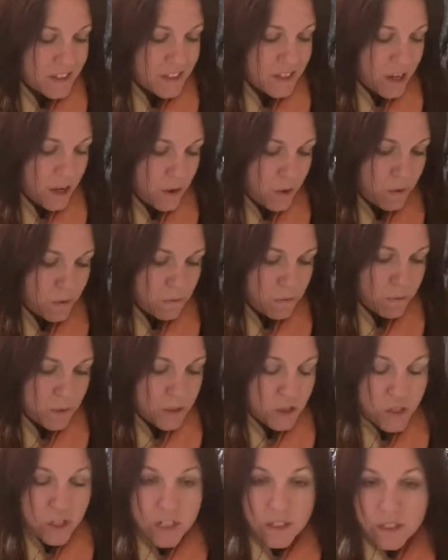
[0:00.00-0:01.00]
So, but
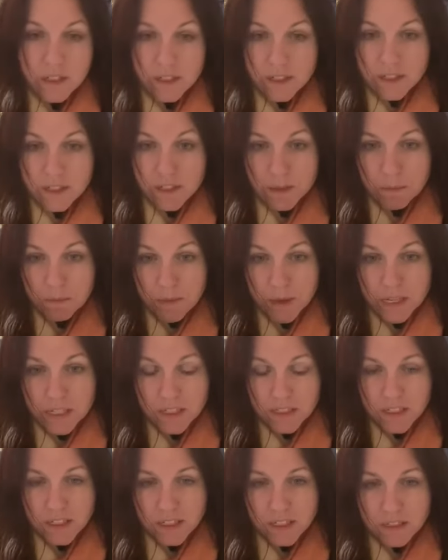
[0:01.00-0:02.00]
Jesus is
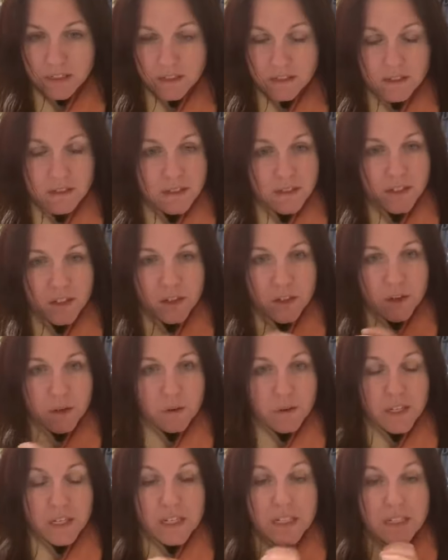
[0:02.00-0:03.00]
amazing. You know,
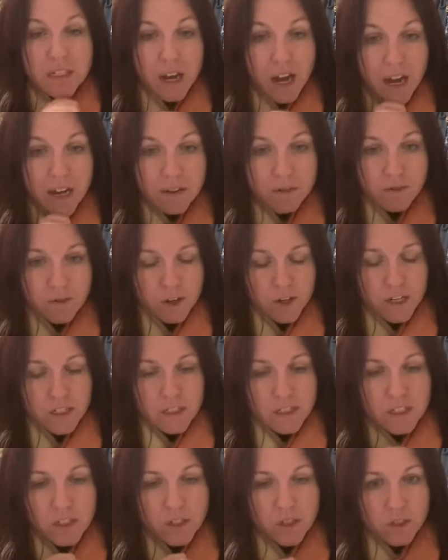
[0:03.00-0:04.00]
he died for
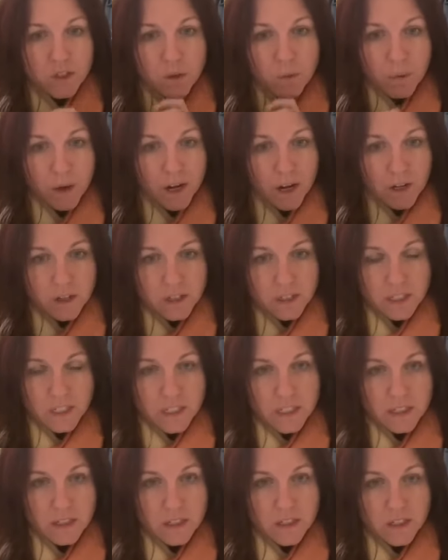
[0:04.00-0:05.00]
us. He took away our
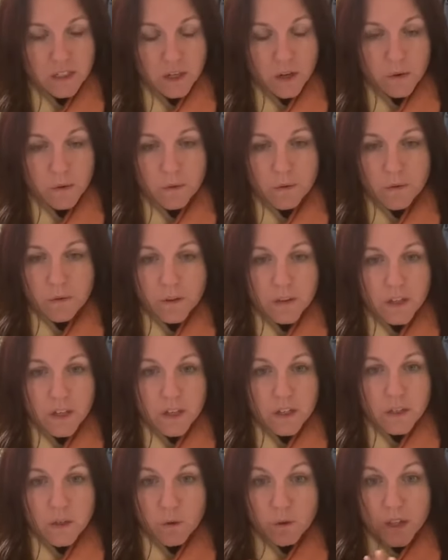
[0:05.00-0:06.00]
sins. So
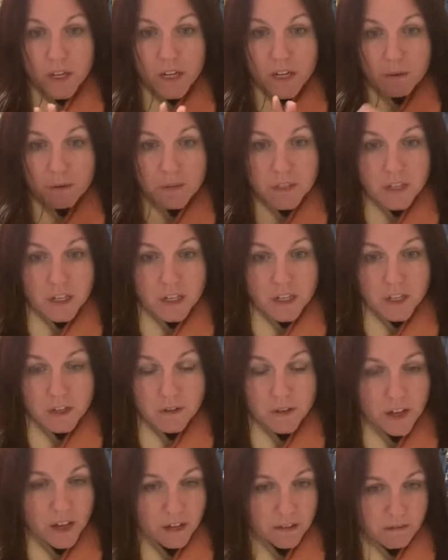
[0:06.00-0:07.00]
don't let anyone tell you
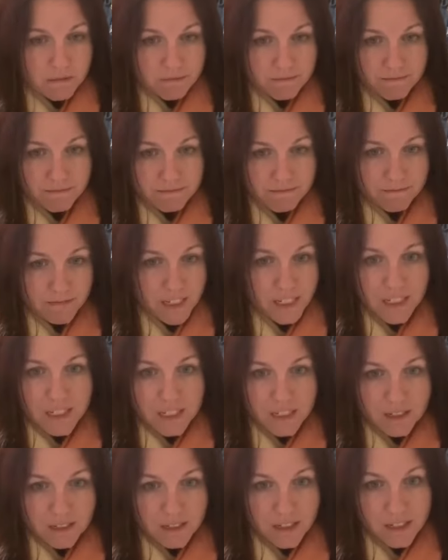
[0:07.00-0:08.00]
that. He
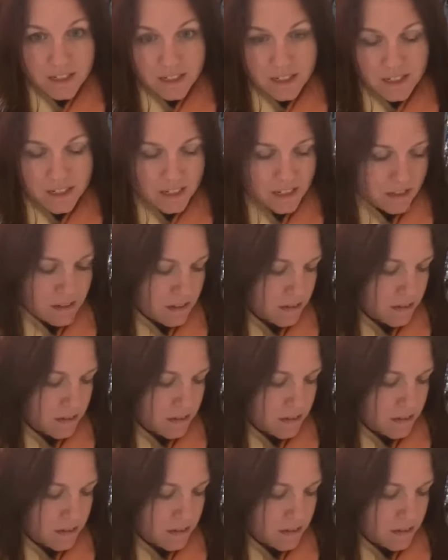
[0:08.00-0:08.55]
didn't, because he did.